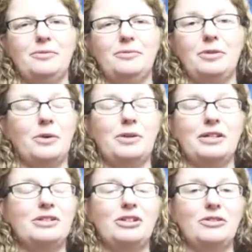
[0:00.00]
going
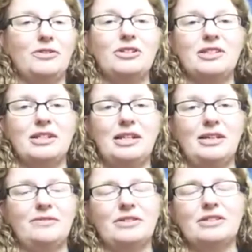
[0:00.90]
into university
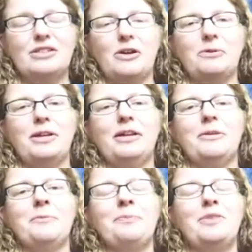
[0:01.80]
even. So
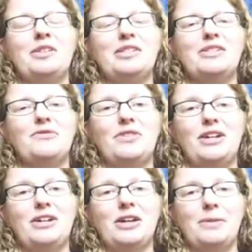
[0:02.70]
this is a
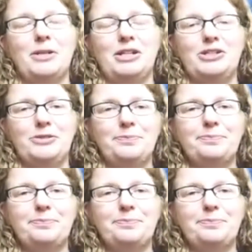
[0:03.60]
very common issue.